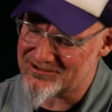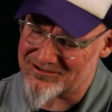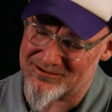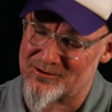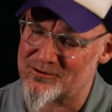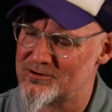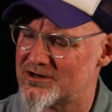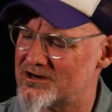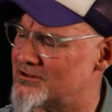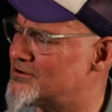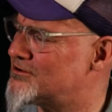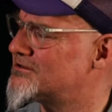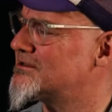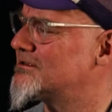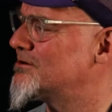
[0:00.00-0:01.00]
talking a
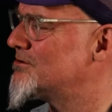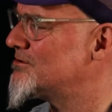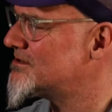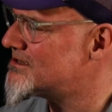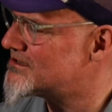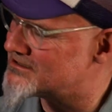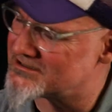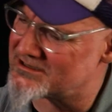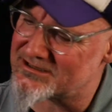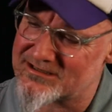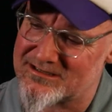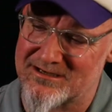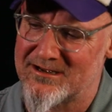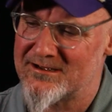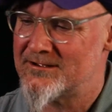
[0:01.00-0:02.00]
lot to the audience.
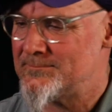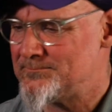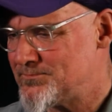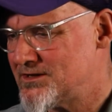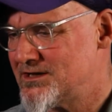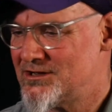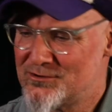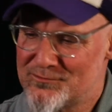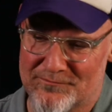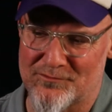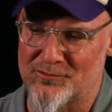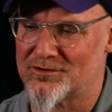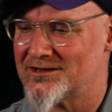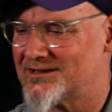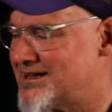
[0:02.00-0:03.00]
It's,
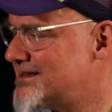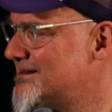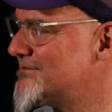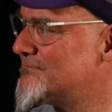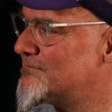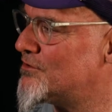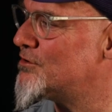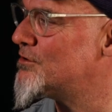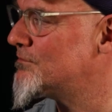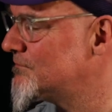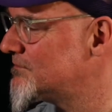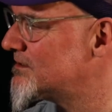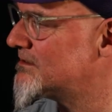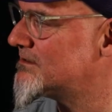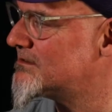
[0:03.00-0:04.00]
folk are getting
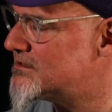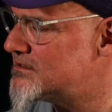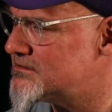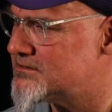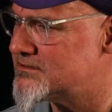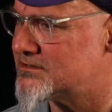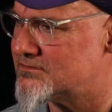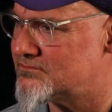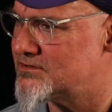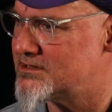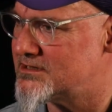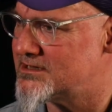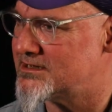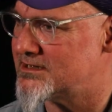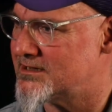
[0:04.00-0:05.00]
involved, and, it's
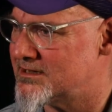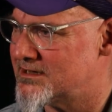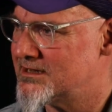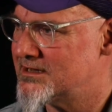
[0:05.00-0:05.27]
really